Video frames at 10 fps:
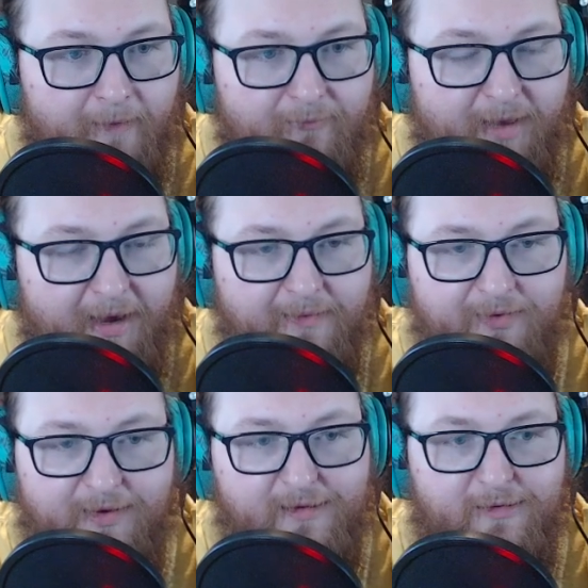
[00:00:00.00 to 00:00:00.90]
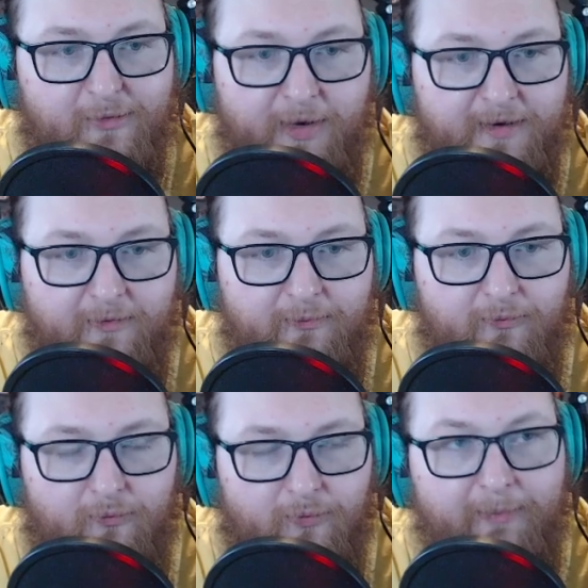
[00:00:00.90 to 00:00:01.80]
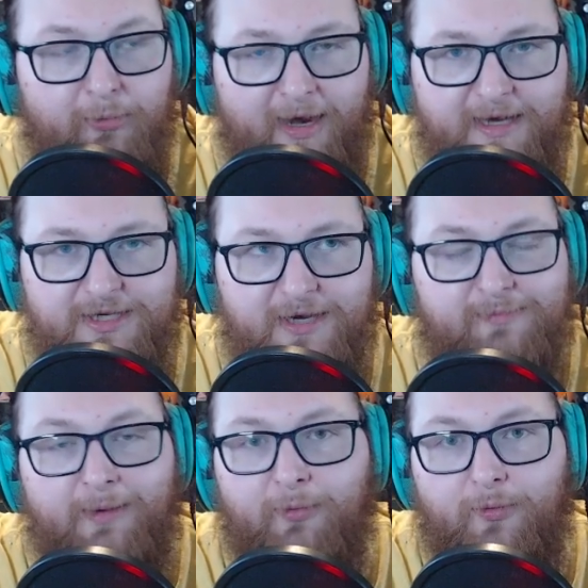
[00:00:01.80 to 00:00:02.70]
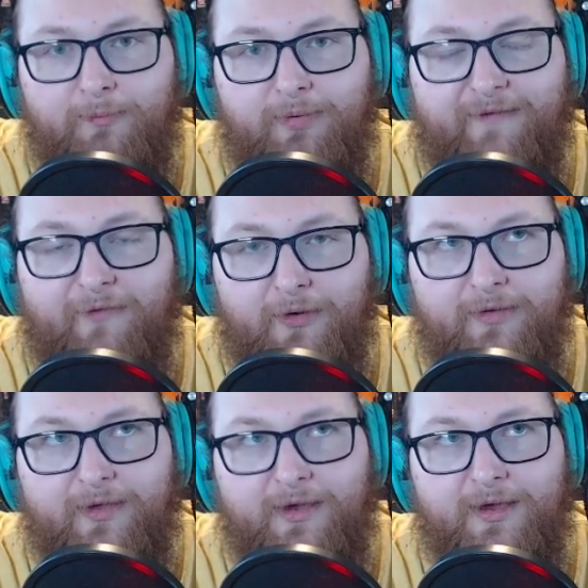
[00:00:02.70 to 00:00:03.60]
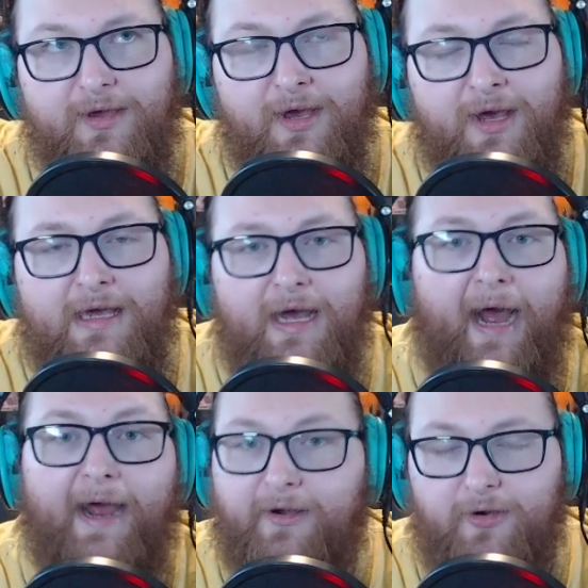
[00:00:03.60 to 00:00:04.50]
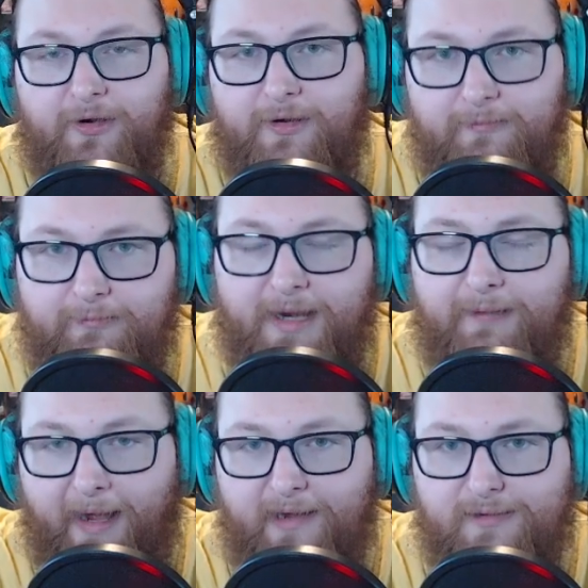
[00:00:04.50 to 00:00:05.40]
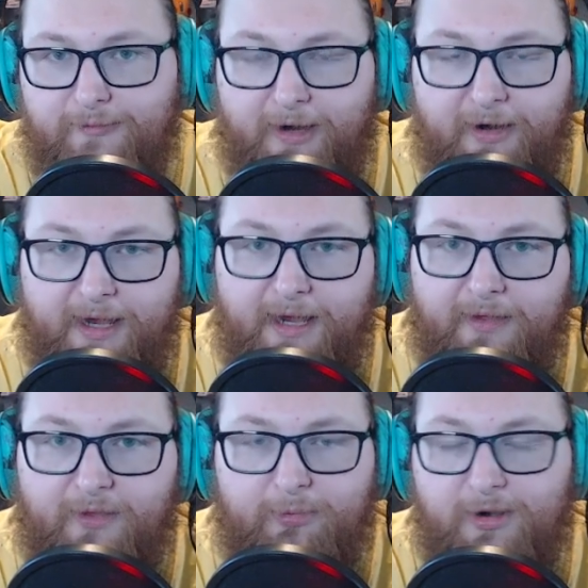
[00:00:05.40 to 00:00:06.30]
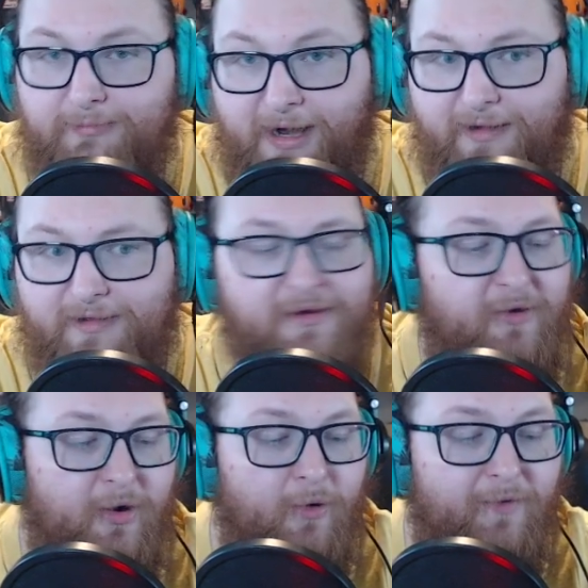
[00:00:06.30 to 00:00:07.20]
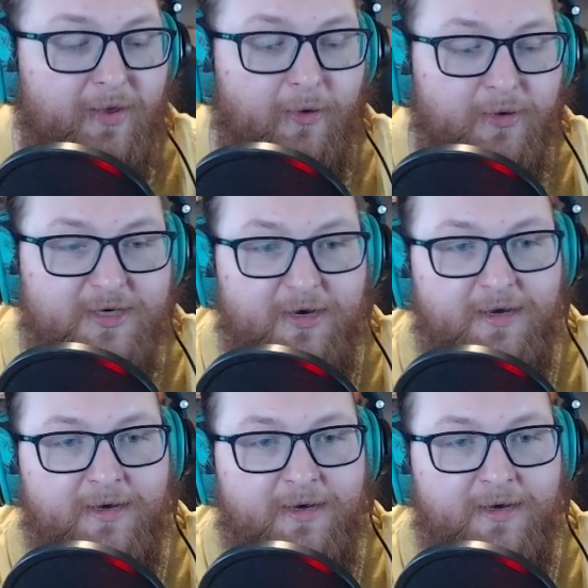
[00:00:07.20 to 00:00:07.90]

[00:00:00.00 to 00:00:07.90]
yeah, this is going to replenish as people prefer the higher mid-max rarity in the Prismatic Secret over the Ultra.